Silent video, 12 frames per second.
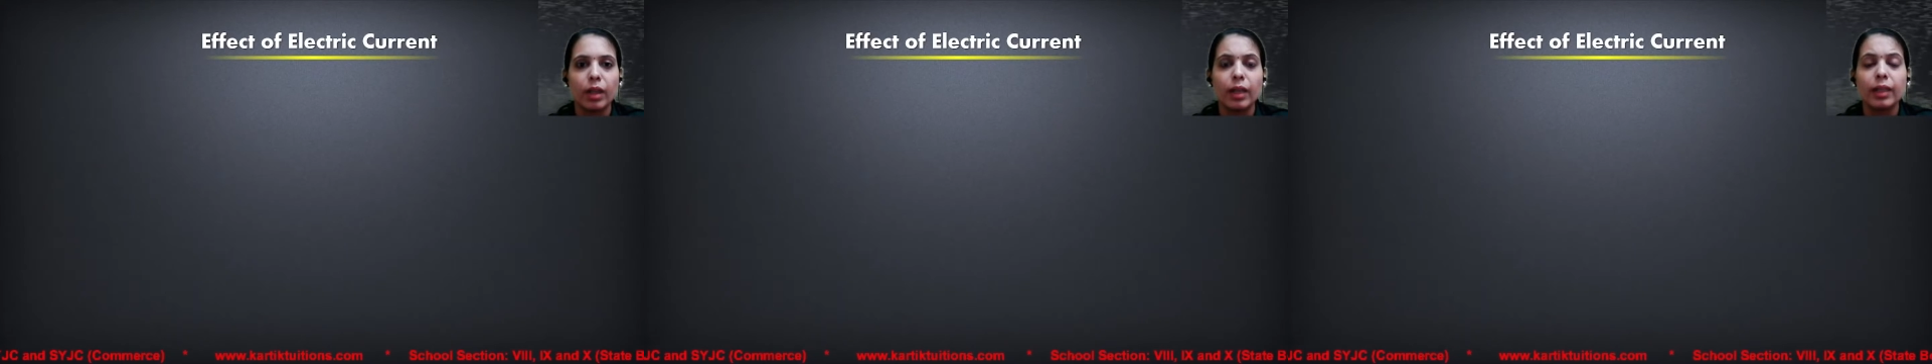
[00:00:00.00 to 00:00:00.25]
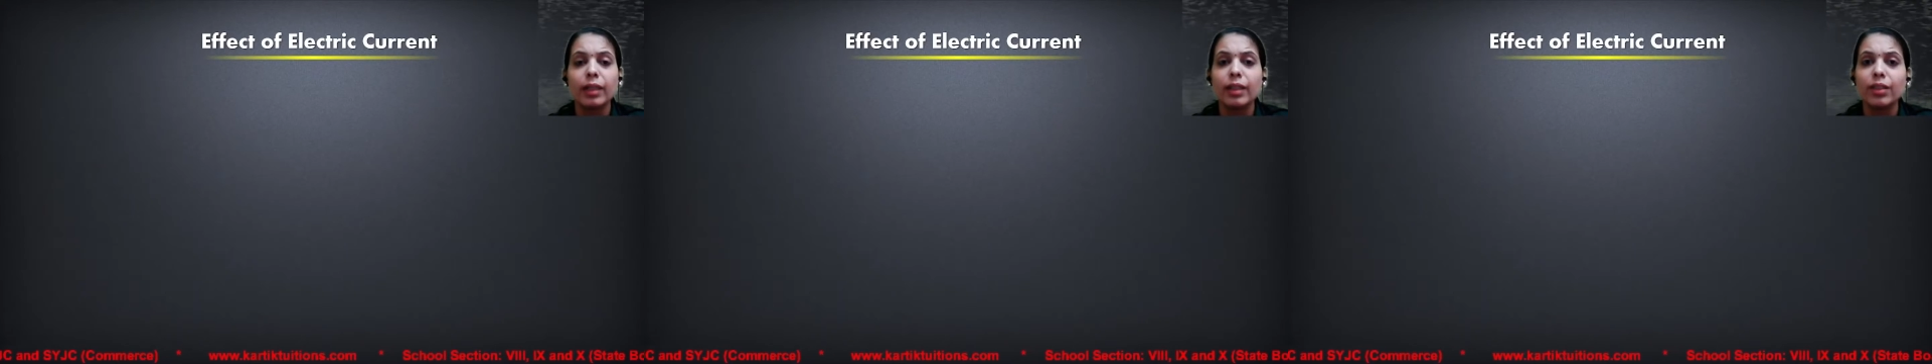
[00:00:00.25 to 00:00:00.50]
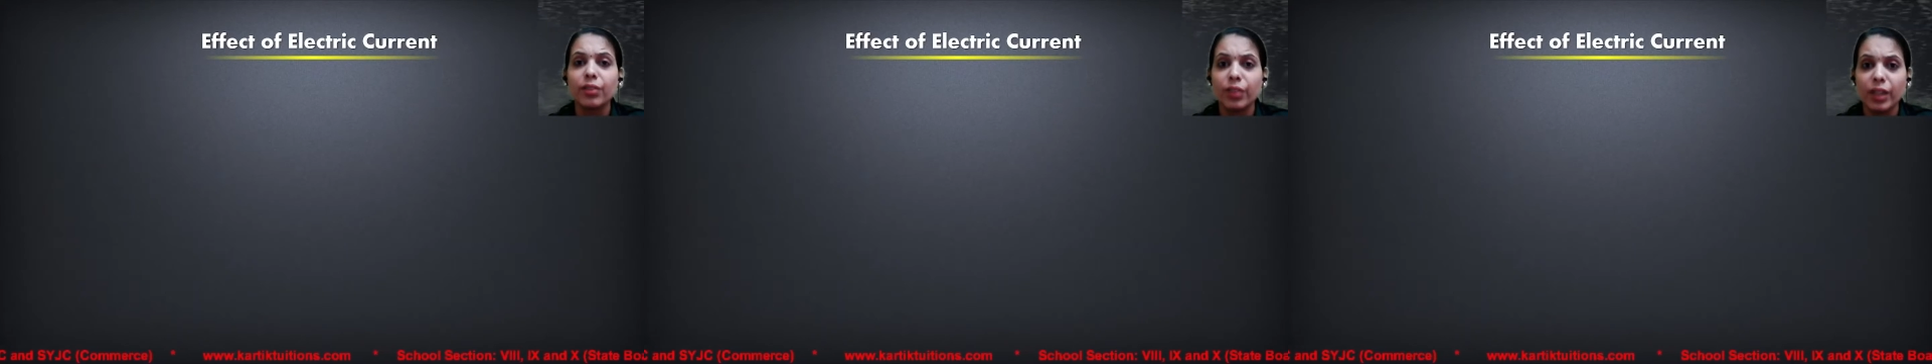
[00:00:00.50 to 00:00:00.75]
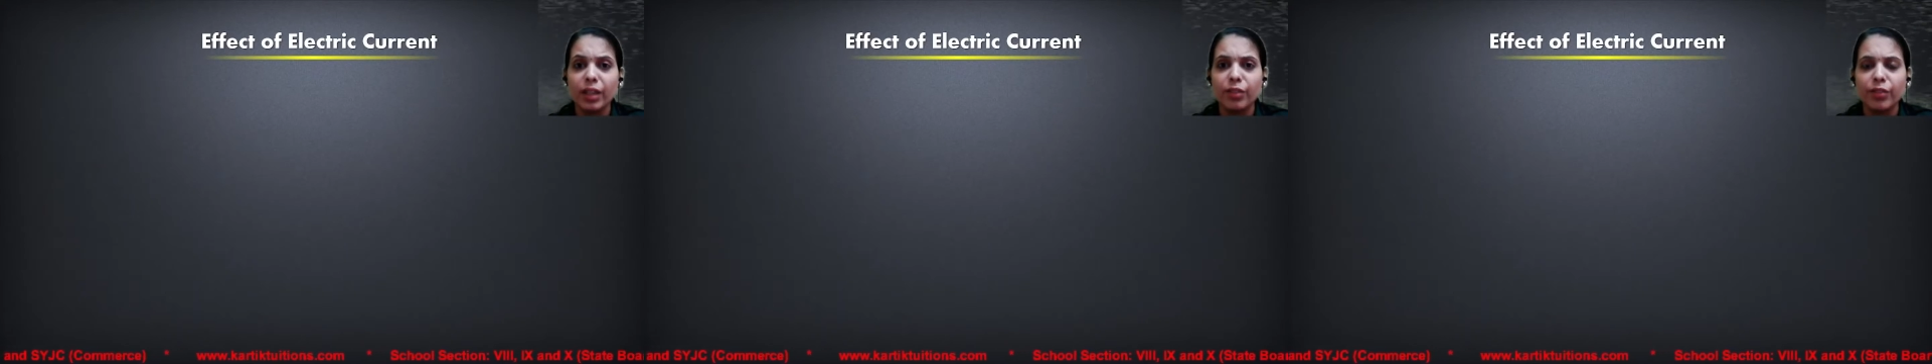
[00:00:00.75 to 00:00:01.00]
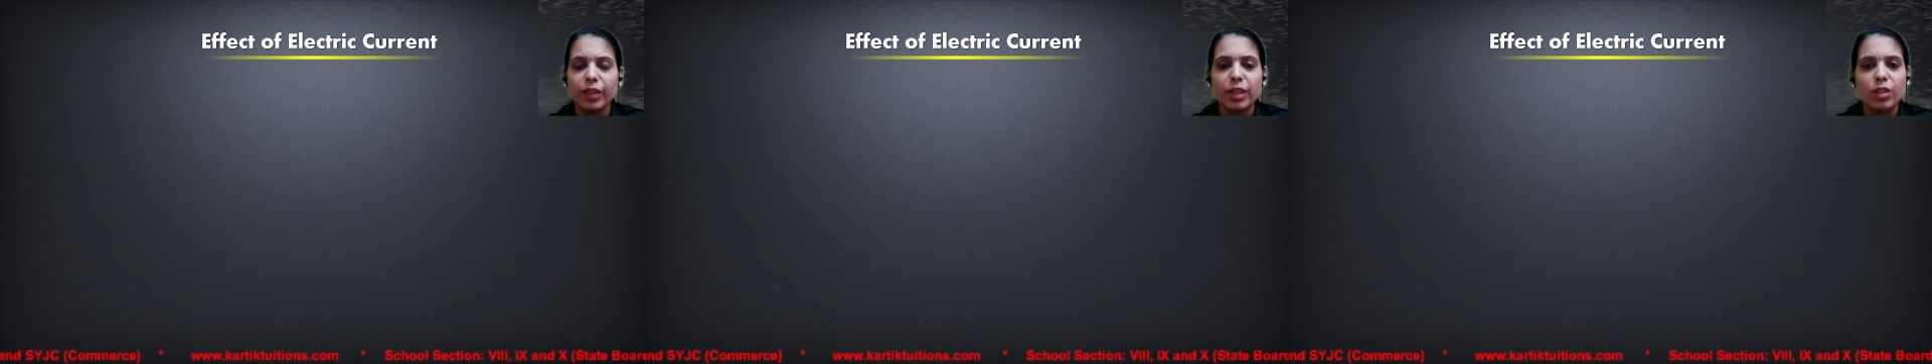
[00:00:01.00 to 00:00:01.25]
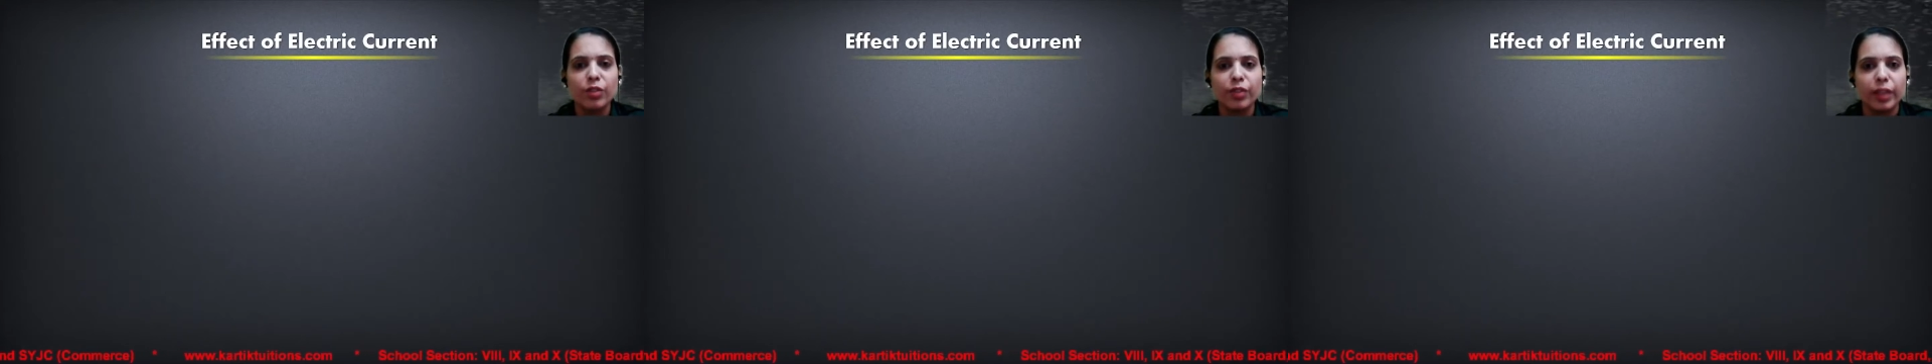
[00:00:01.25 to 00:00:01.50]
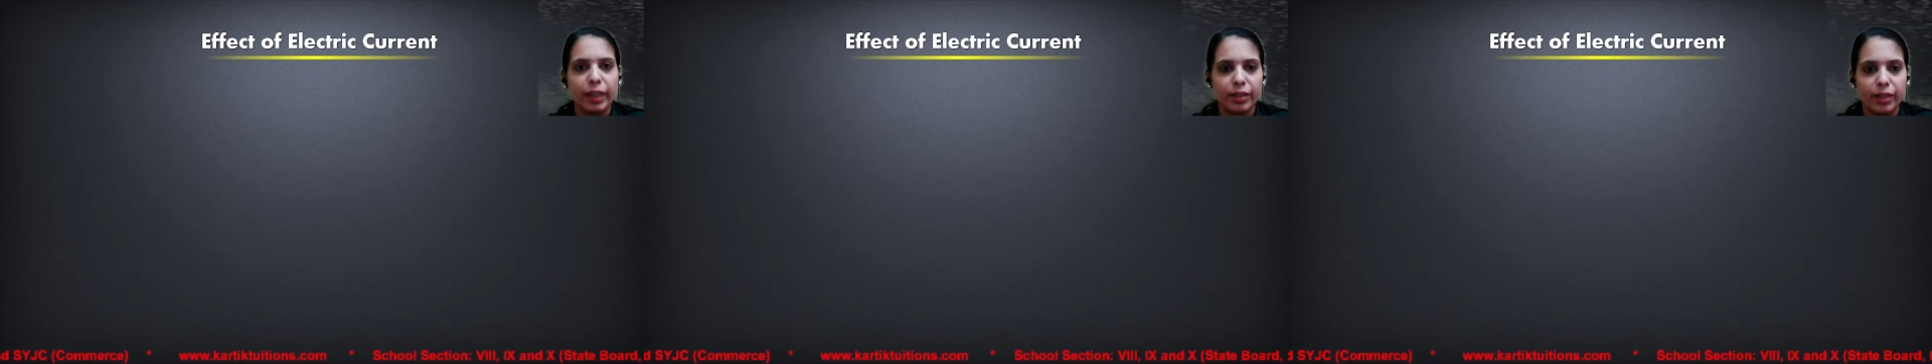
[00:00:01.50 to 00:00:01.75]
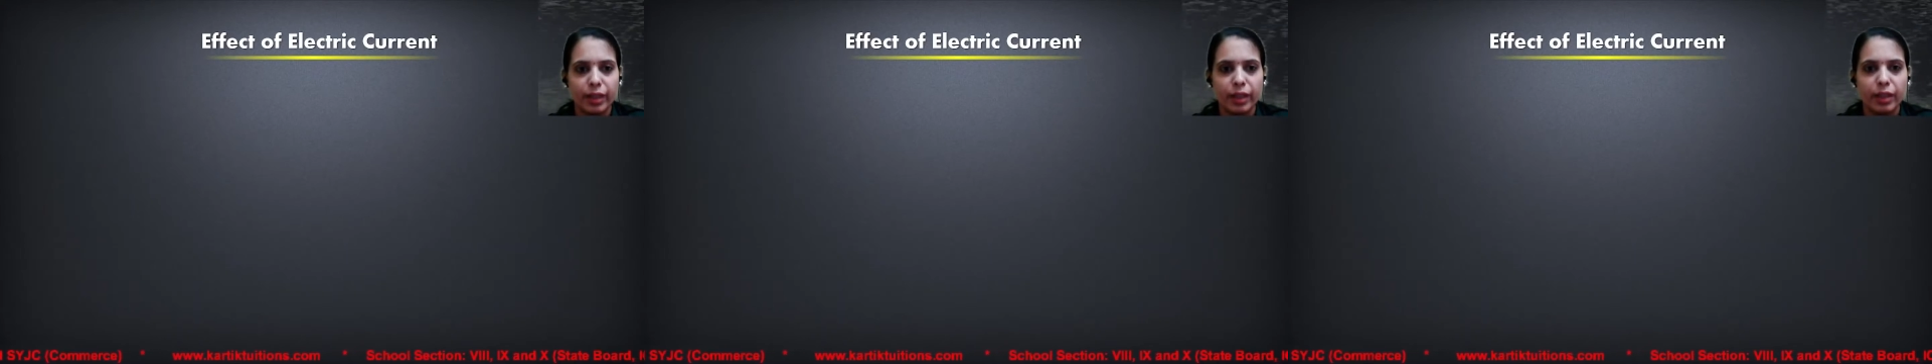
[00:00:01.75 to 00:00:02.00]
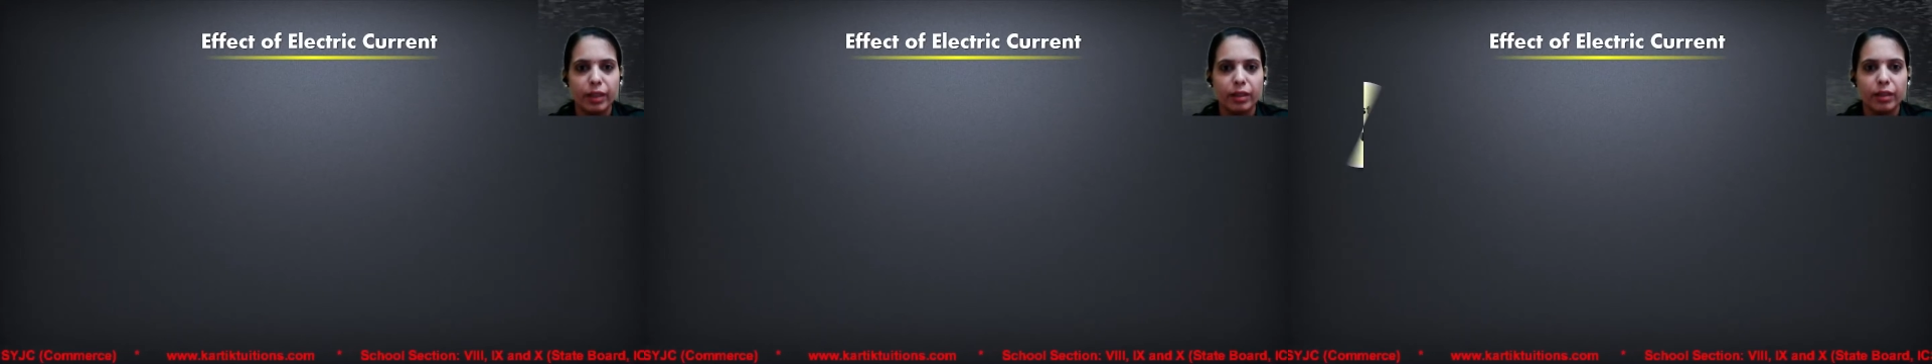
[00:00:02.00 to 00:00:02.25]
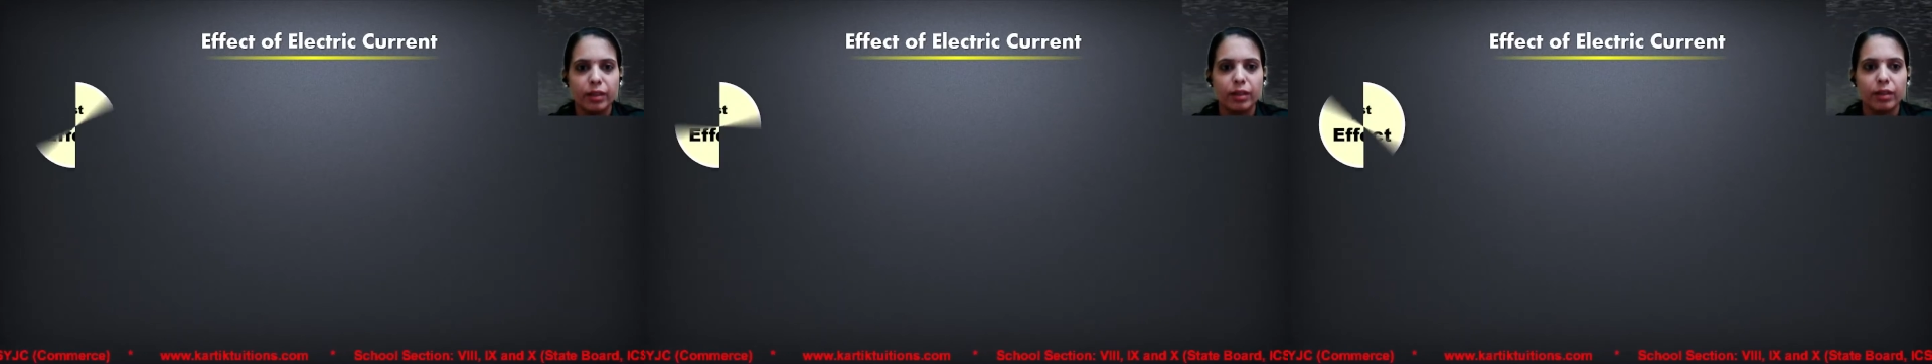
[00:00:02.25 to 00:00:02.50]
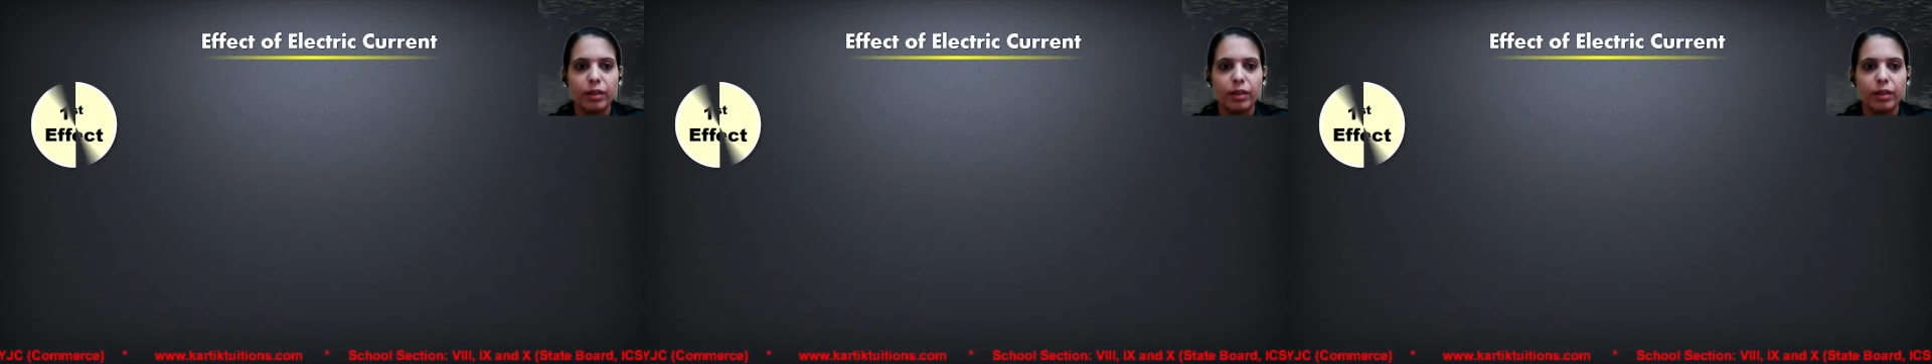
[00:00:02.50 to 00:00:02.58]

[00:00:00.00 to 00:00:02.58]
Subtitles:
There are three effects of electric current: